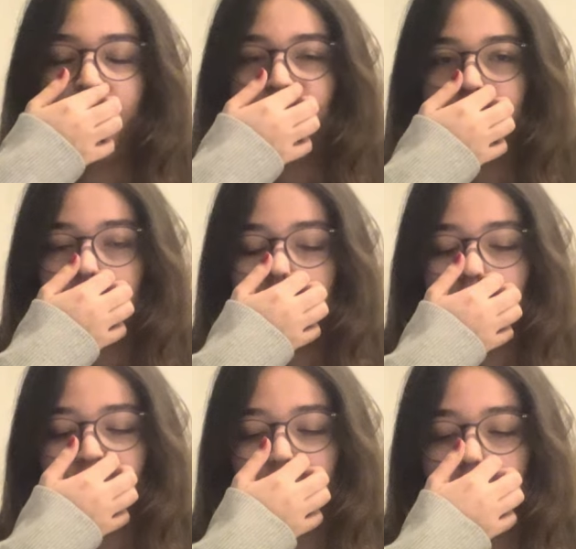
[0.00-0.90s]
but
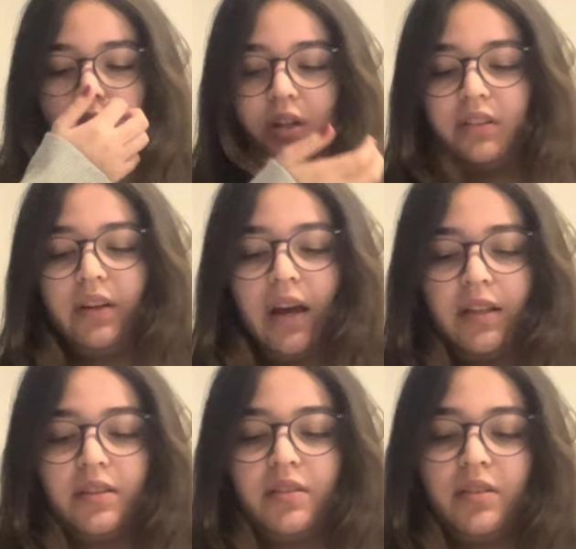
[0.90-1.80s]
on the other
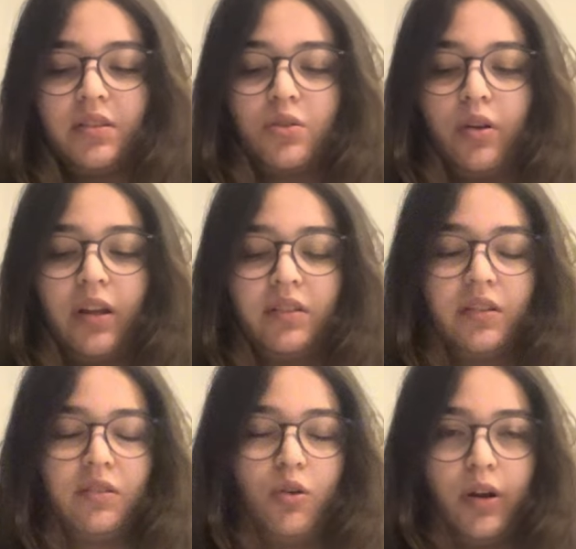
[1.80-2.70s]
hand, series
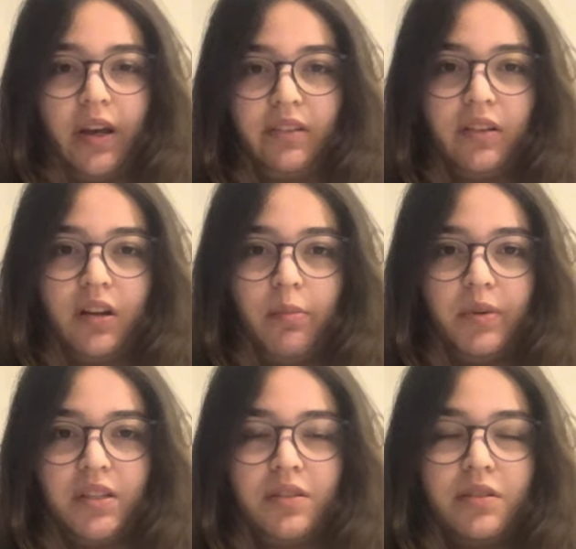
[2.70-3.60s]
connected
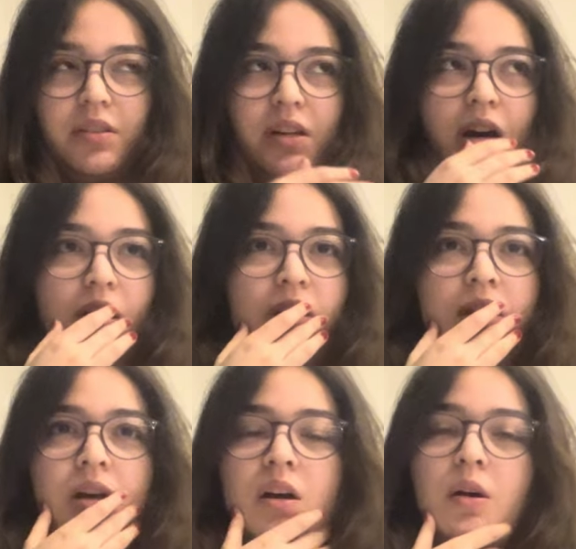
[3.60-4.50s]
capacitors are
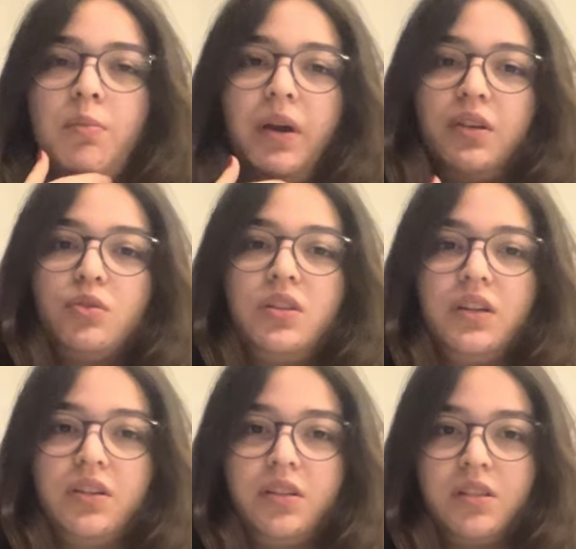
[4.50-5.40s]
better to
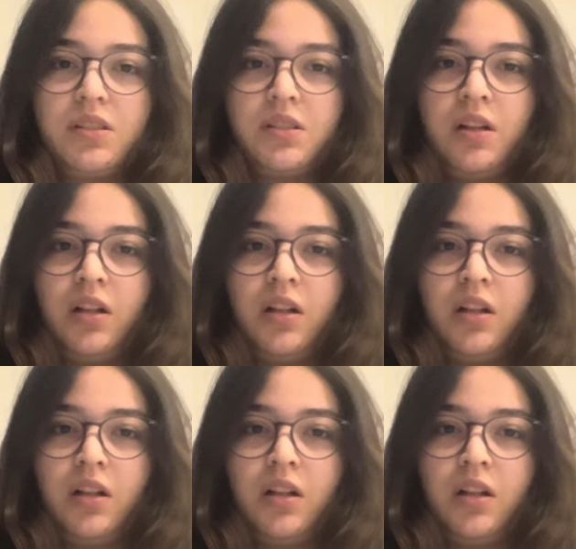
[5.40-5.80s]
increase